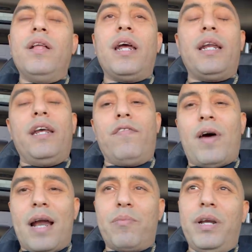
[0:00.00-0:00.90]
And he
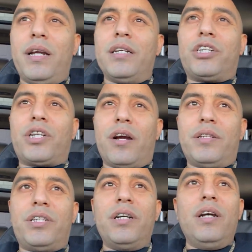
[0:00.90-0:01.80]
invited me to his
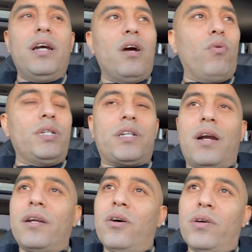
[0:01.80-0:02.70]
church and we
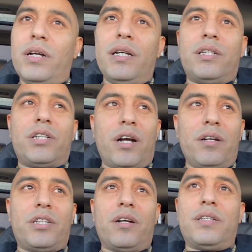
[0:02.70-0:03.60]
started going to his
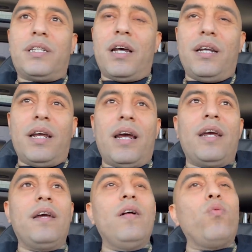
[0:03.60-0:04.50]
church on
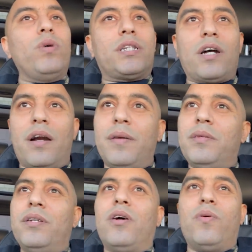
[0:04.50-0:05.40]
Sunday. We started,
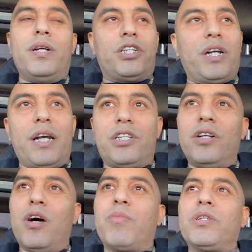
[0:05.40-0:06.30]
you know, we exchanged
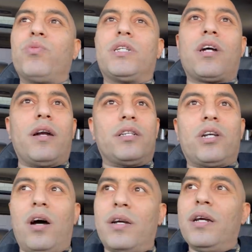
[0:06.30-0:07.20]
numbers. We started
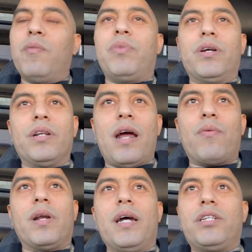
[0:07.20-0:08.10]
talking and building that
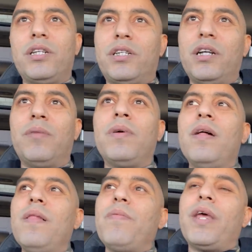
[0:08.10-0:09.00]
relationship.
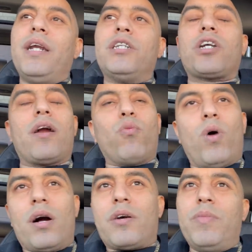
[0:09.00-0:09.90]
And he started
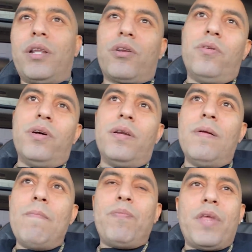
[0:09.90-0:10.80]
walking me through it.
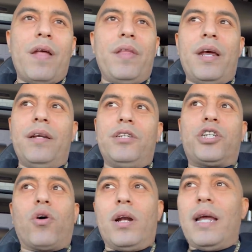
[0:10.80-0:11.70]
And then
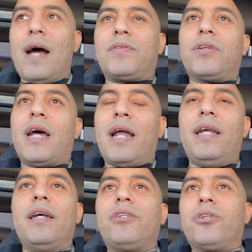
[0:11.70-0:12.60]
shortly after that,
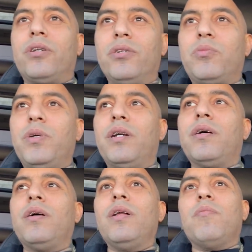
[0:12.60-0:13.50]
he introduced me to